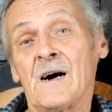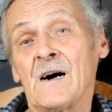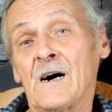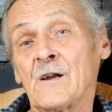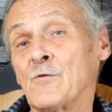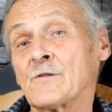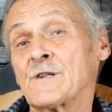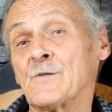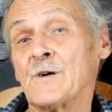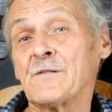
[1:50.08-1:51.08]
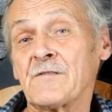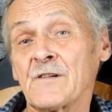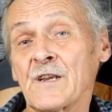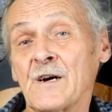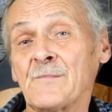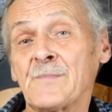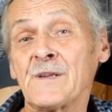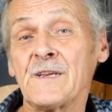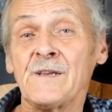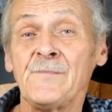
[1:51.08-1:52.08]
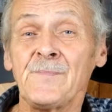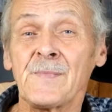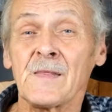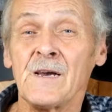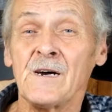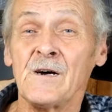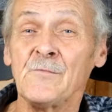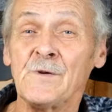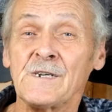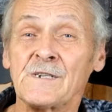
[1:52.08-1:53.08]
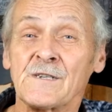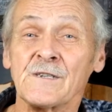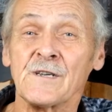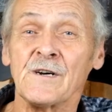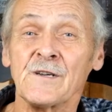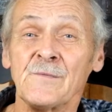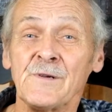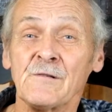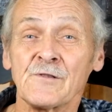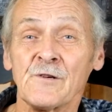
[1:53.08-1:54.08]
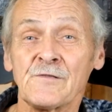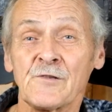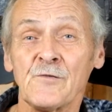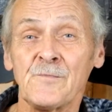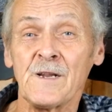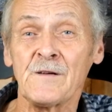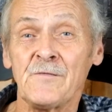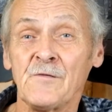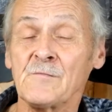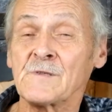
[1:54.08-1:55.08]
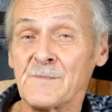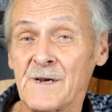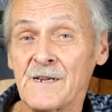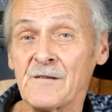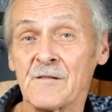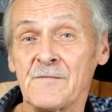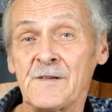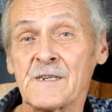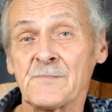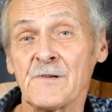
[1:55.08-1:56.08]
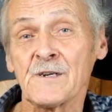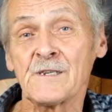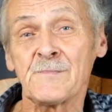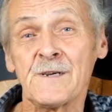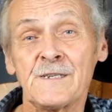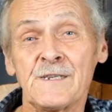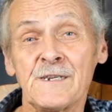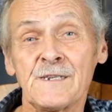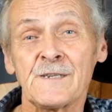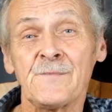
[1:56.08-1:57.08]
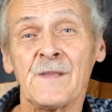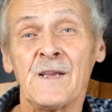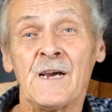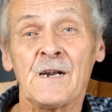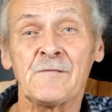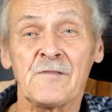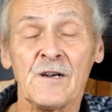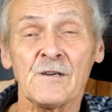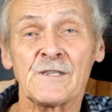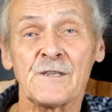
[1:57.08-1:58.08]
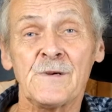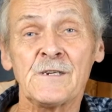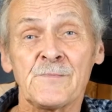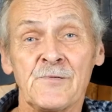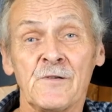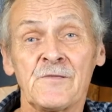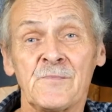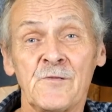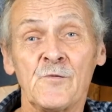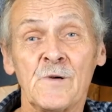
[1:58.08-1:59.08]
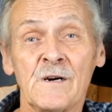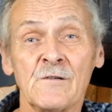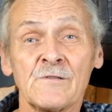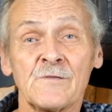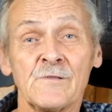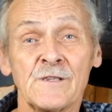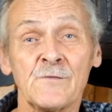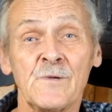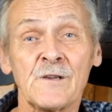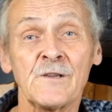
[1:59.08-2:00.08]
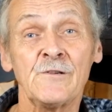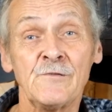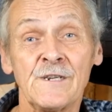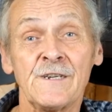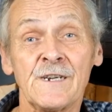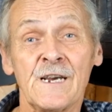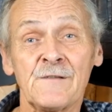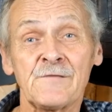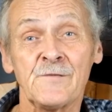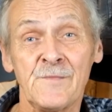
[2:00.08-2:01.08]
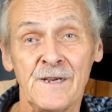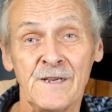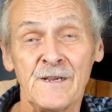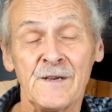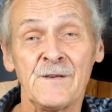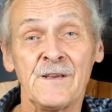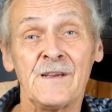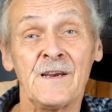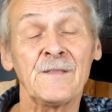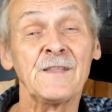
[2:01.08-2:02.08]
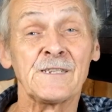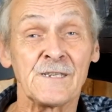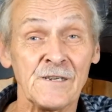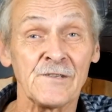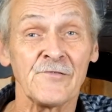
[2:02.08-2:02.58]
I also worked for a company uh, which designed and built offshore platforms, mainly on a fixed price basis, and for us, the most profitable world was the one you didn't have to make. And this does